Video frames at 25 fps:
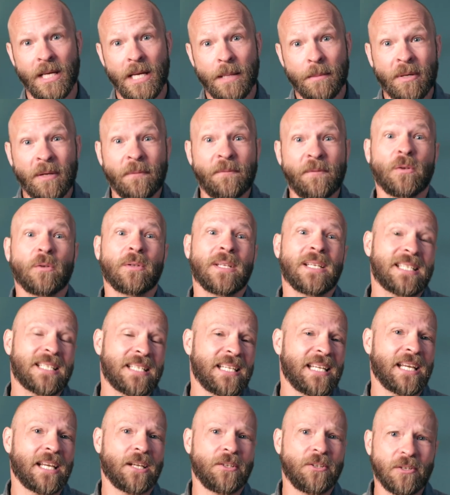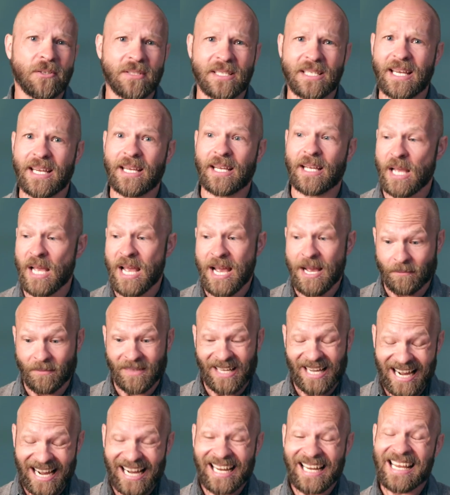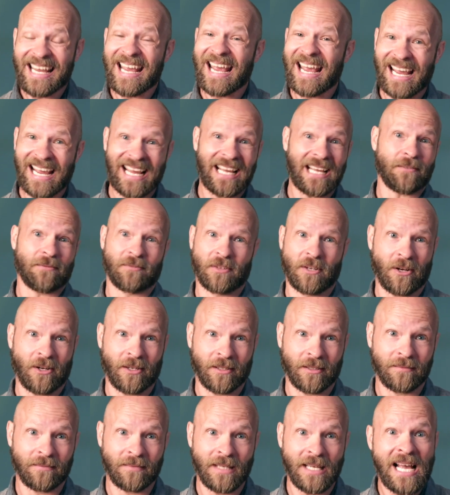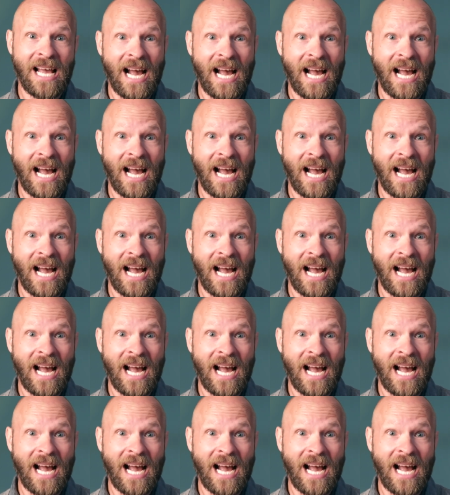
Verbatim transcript: But if you're listening and you're saying, I have gone,